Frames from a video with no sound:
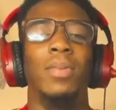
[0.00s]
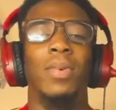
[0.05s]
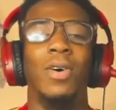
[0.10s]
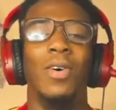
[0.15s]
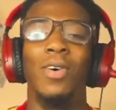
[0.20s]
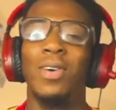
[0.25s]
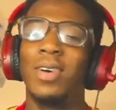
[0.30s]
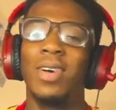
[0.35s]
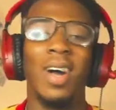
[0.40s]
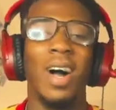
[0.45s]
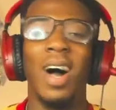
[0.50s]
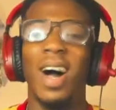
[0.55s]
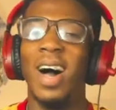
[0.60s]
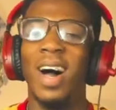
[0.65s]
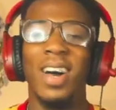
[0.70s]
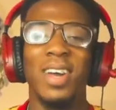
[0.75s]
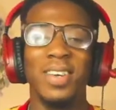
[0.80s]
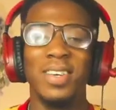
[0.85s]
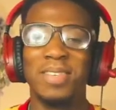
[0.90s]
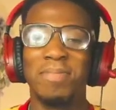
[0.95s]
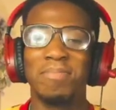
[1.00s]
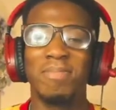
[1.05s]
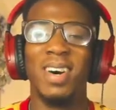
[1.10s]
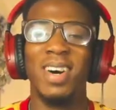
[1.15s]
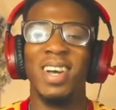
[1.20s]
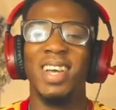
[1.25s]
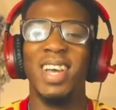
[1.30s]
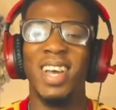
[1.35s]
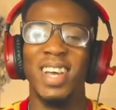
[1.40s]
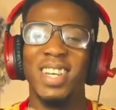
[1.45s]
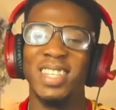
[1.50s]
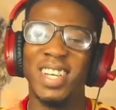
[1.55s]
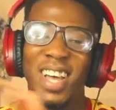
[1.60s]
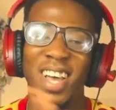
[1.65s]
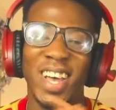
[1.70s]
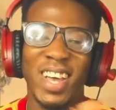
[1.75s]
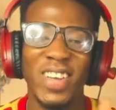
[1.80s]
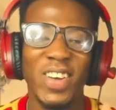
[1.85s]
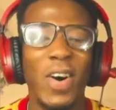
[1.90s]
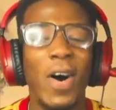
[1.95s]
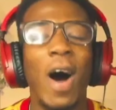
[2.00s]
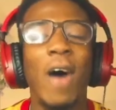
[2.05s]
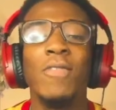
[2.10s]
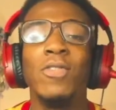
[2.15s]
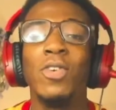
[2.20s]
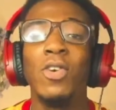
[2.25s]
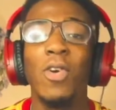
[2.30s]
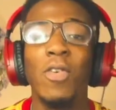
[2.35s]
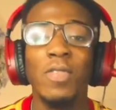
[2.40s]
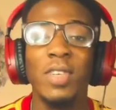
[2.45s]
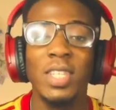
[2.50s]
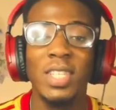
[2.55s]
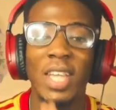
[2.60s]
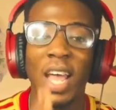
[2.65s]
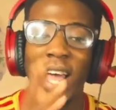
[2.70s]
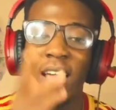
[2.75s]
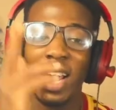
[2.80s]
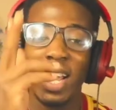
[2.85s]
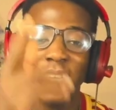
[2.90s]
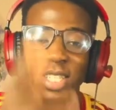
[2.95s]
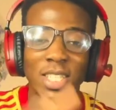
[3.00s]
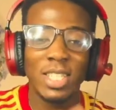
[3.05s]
Oh God, look, boy, yeah, y'all have a lovely day.